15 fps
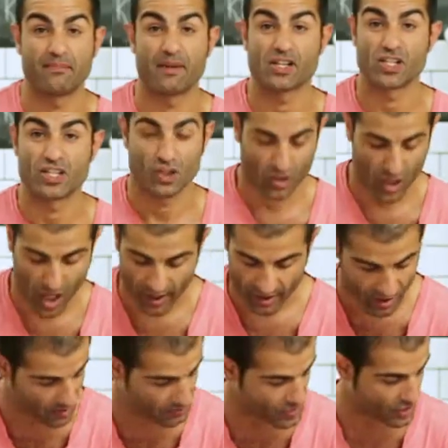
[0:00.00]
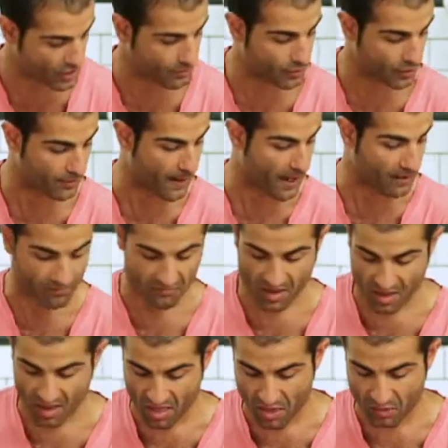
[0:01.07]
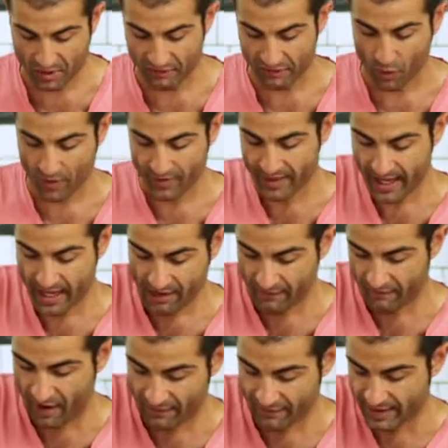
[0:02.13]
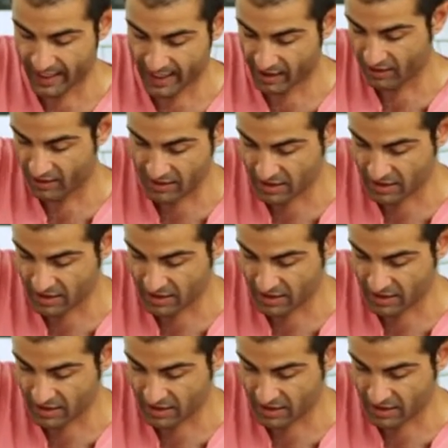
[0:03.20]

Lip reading: much as you like. Just gonna put about 3-4 in there, 5 in there.